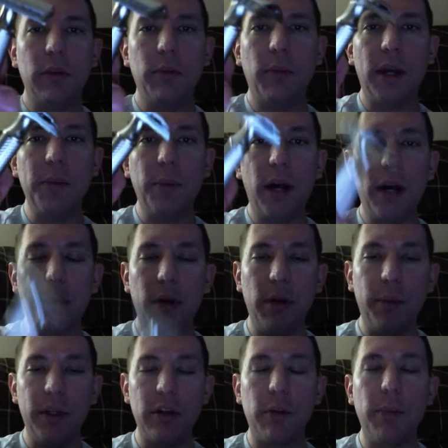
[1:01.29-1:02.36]
Might pop
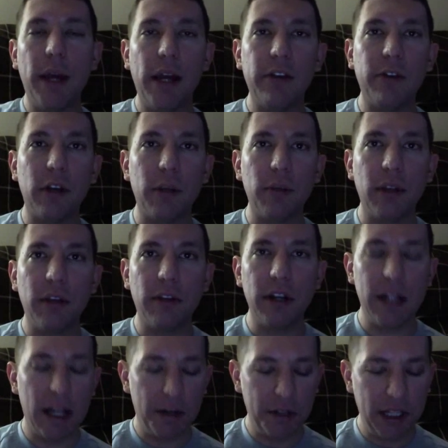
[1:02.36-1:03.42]
up in your bad dreams
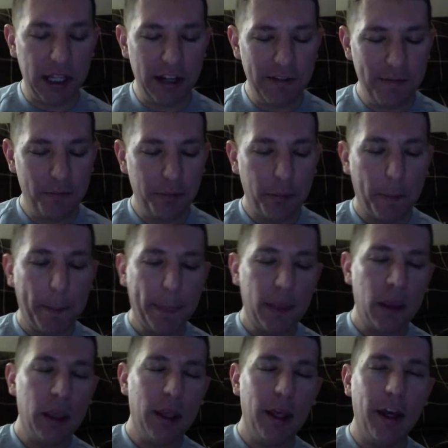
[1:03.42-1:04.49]
every now and then.
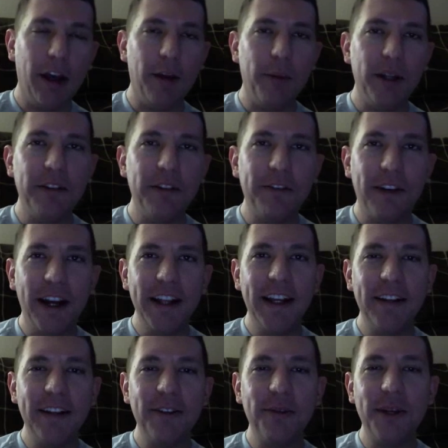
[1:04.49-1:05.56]
But to find
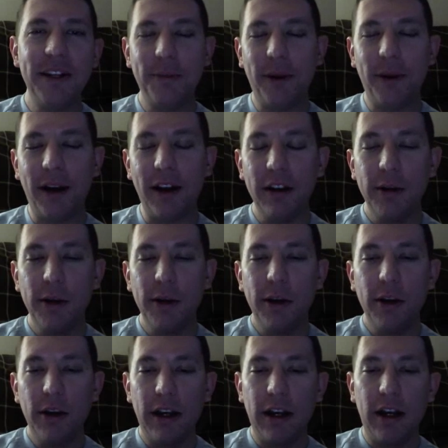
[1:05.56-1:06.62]
that sweet spot,
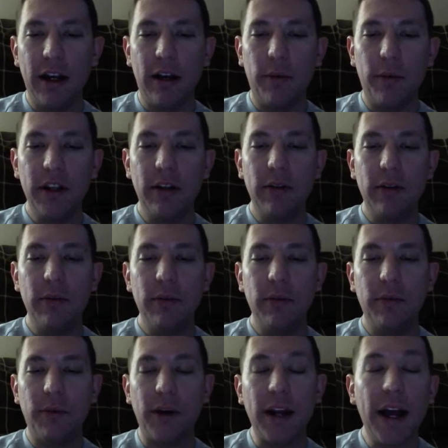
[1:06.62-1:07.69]
what
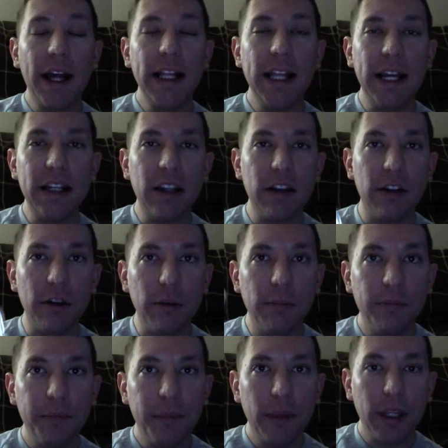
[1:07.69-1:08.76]
I like to
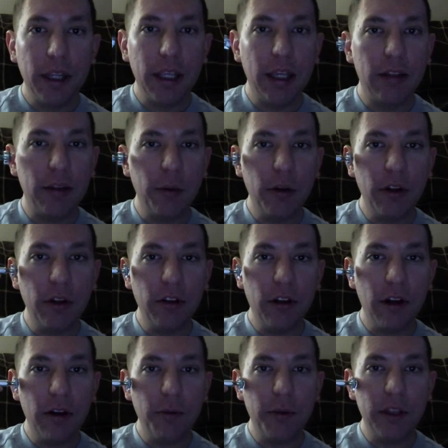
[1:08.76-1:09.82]
do is I'm going to
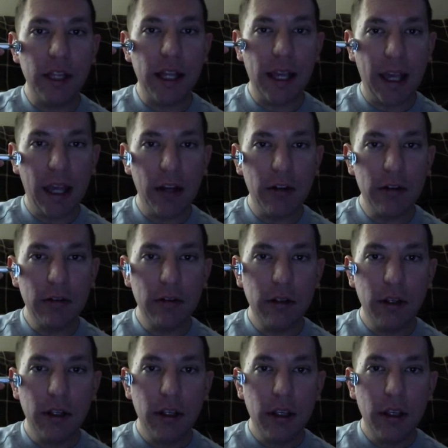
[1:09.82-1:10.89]
start with the handle
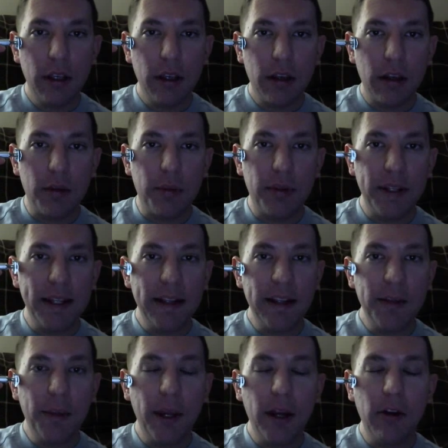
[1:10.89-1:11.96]

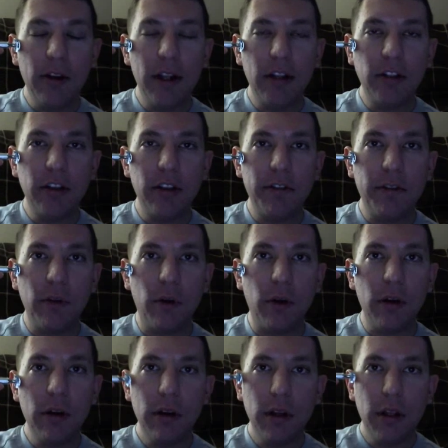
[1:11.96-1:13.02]
completely parallel to the
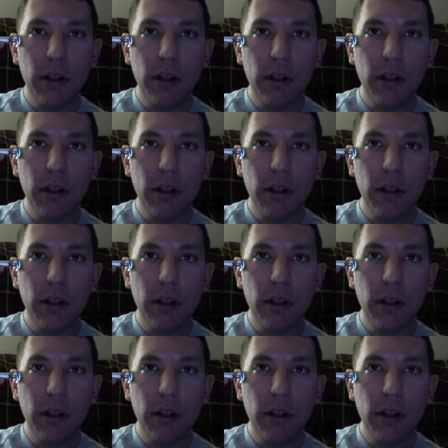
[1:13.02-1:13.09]
floor.